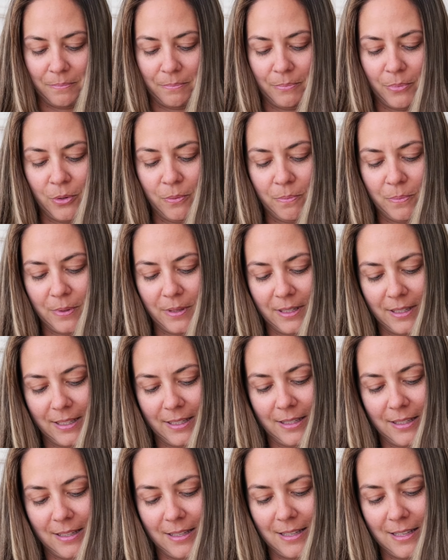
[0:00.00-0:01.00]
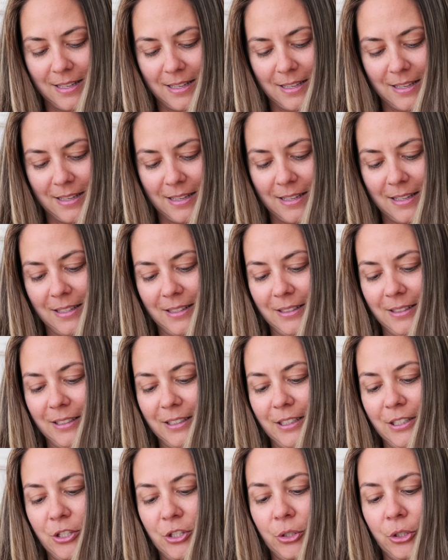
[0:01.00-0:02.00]
Boop.
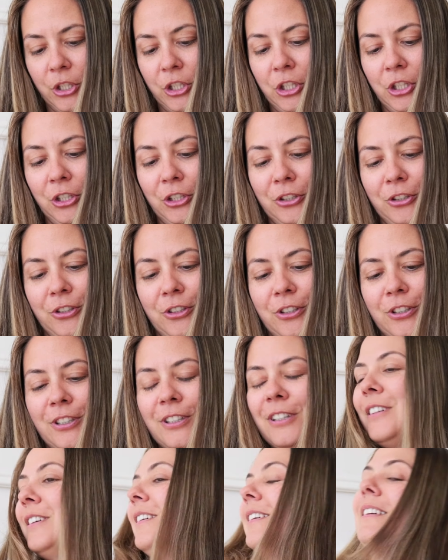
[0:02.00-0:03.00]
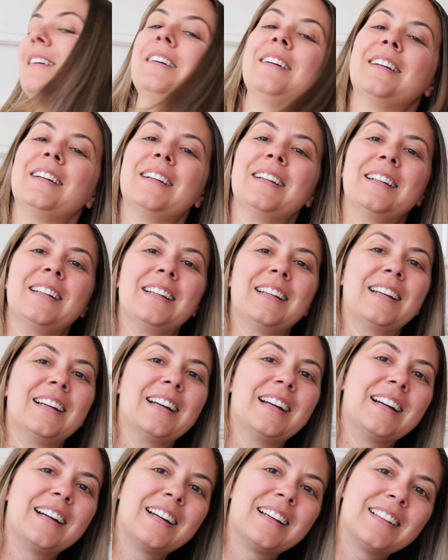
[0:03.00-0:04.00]
It's so cute.
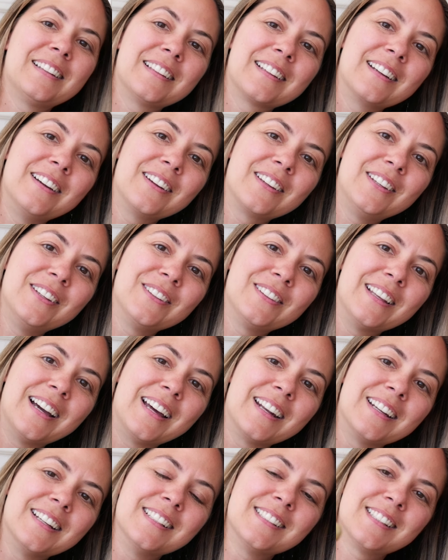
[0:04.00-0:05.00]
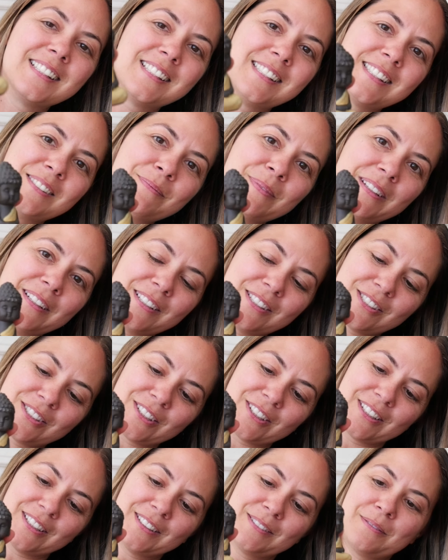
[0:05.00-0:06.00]
Look how cute that is. It's
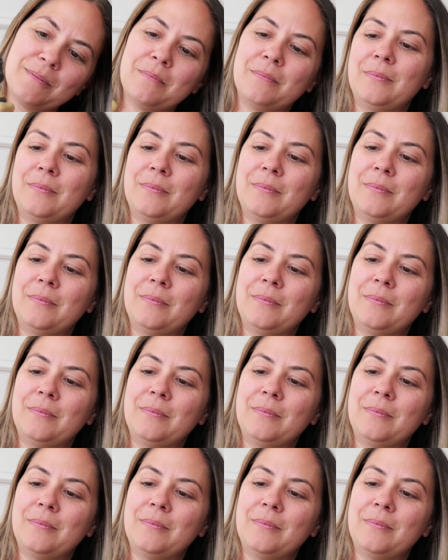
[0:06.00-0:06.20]
miniature.